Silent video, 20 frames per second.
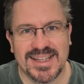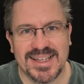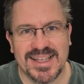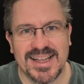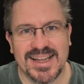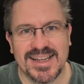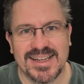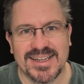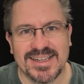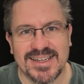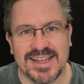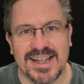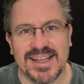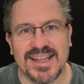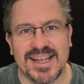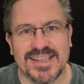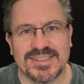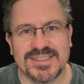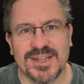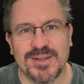Hey, yeah,
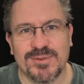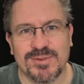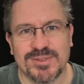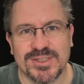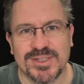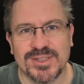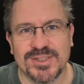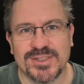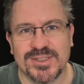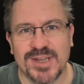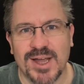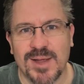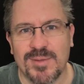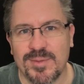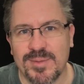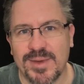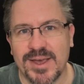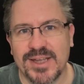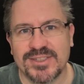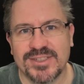last night was a good
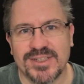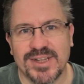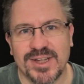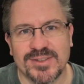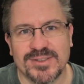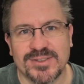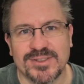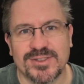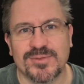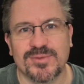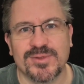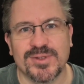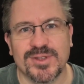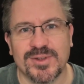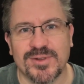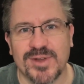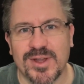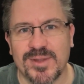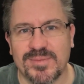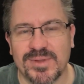time. The Mansion House is a
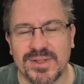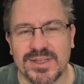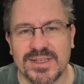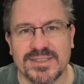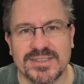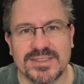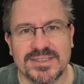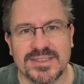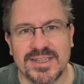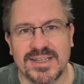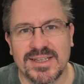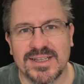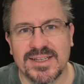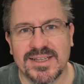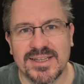really great place.